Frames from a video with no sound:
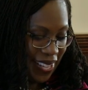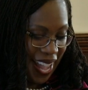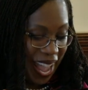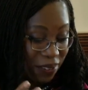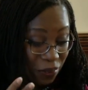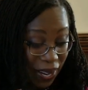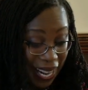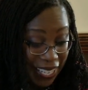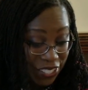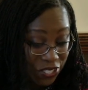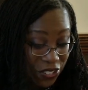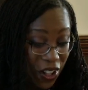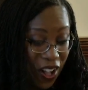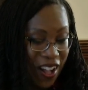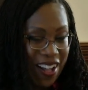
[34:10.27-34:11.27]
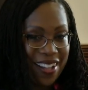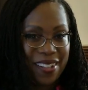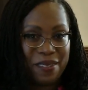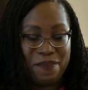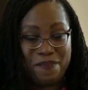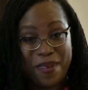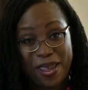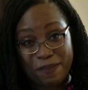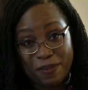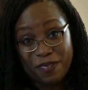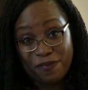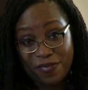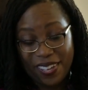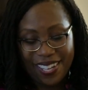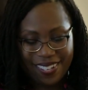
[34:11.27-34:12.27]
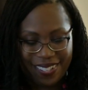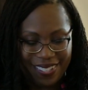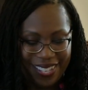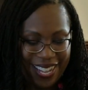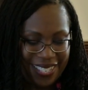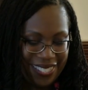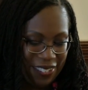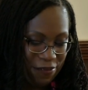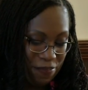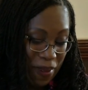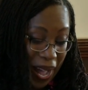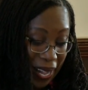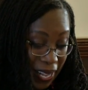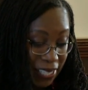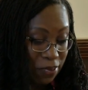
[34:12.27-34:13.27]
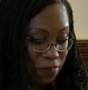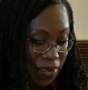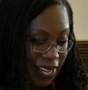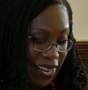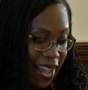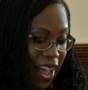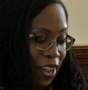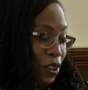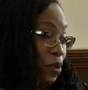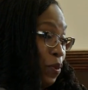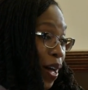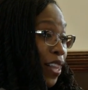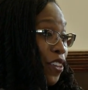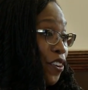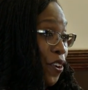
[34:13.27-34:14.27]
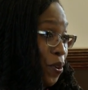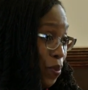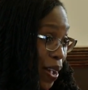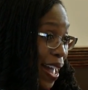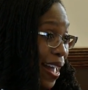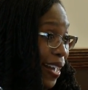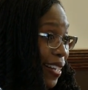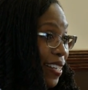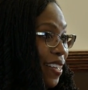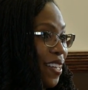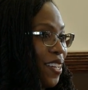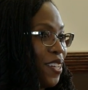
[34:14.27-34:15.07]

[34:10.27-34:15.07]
And what I saw made me feel as if my husband and I are well on our way